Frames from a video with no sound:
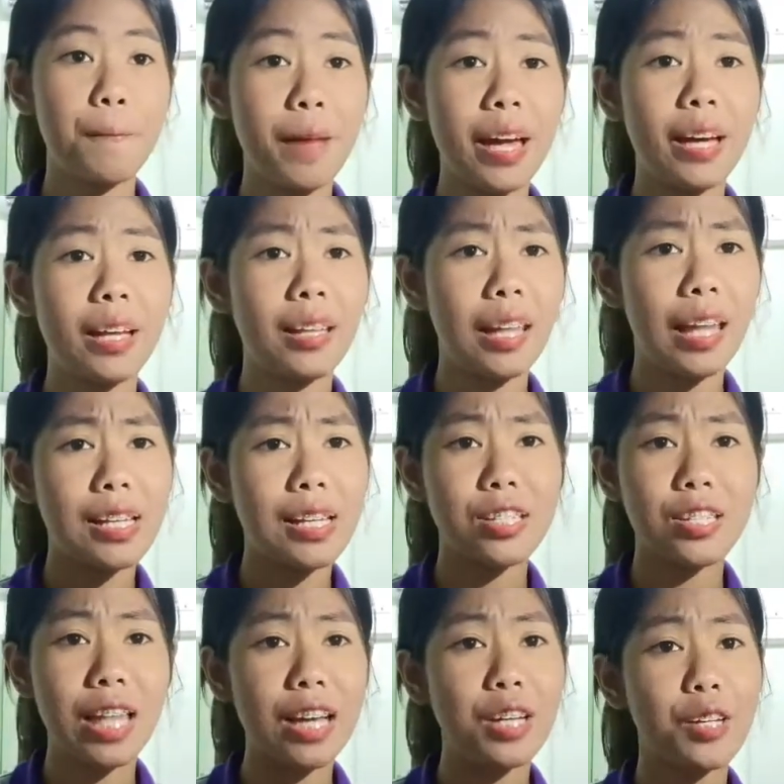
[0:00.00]

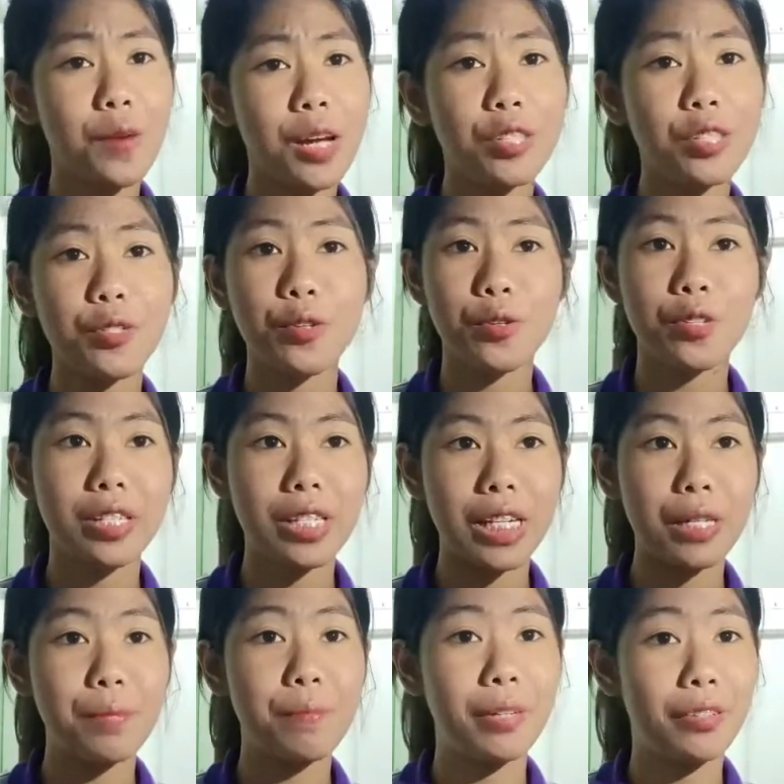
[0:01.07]
Manglish language used
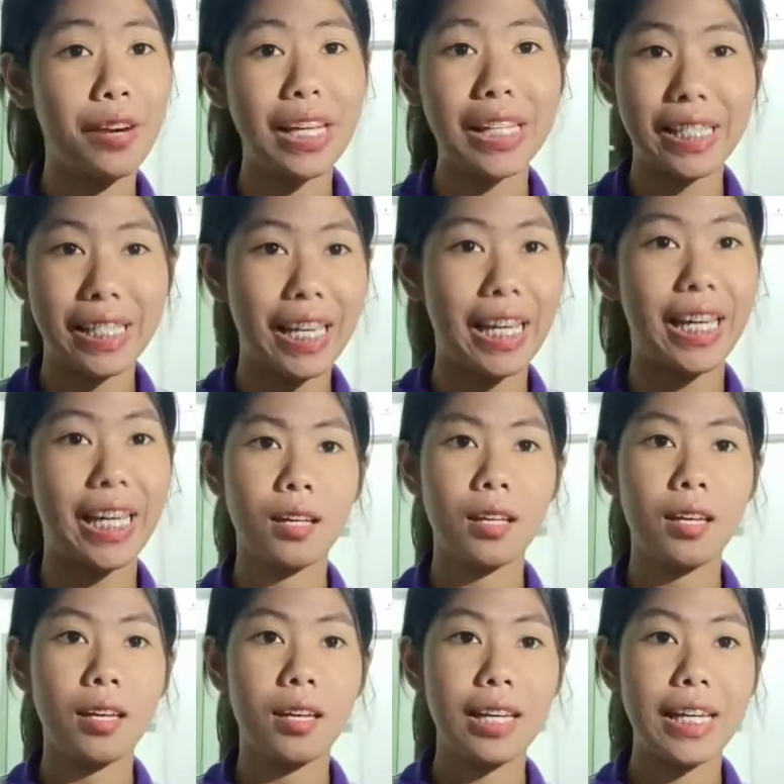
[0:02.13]
in Malaysia
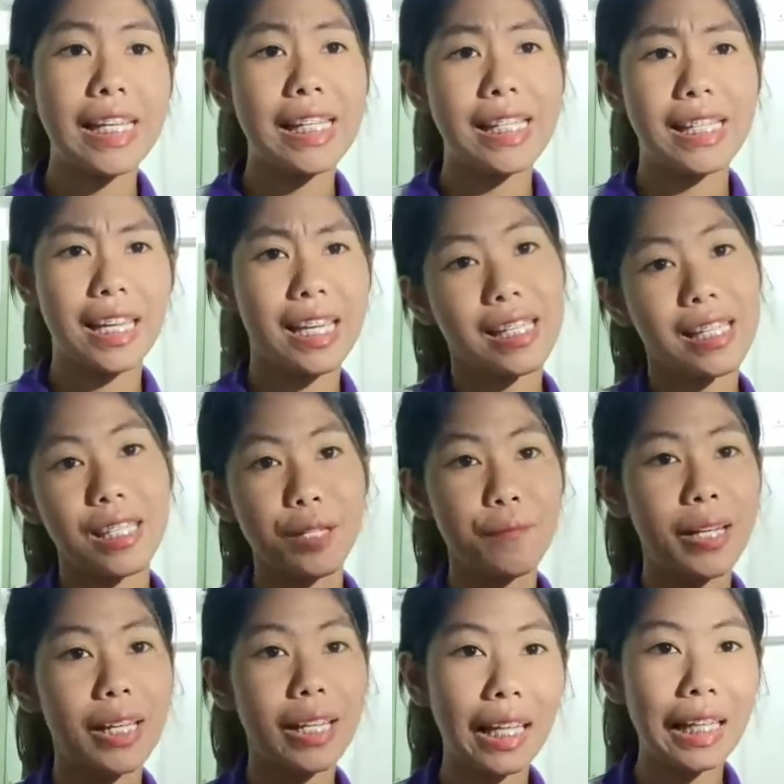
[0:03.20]
is
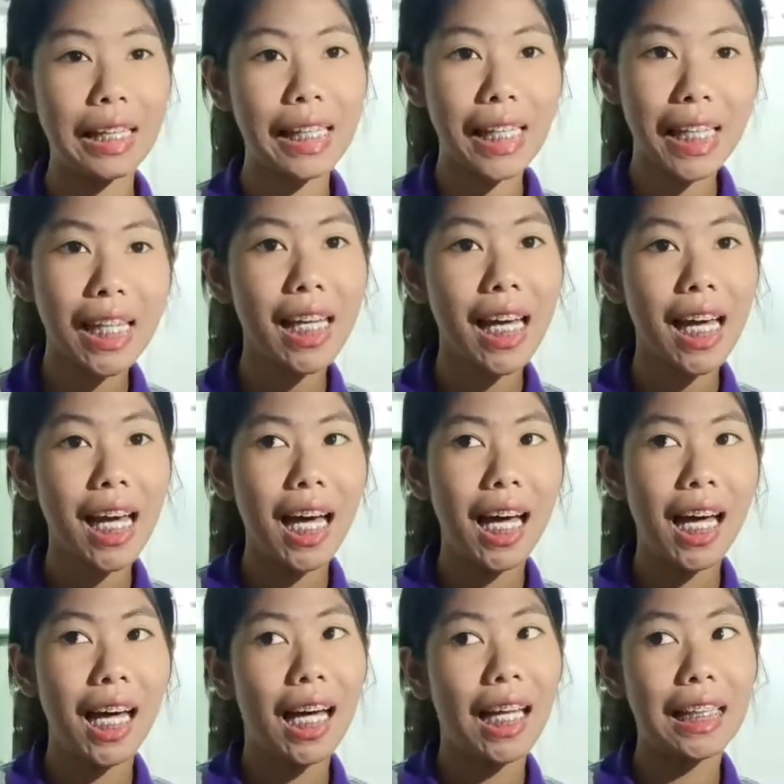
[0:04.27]
similarly
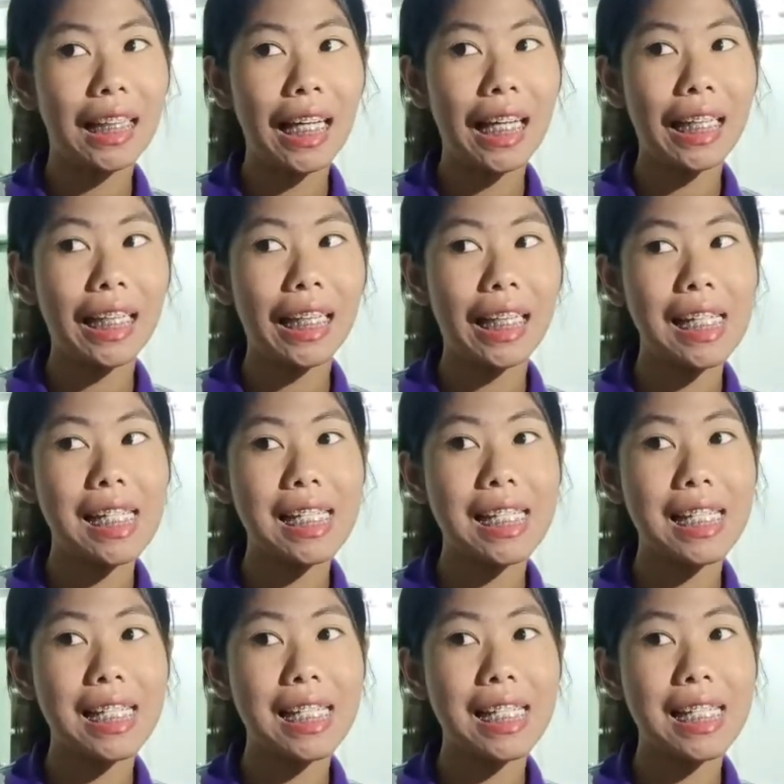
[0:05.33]
like a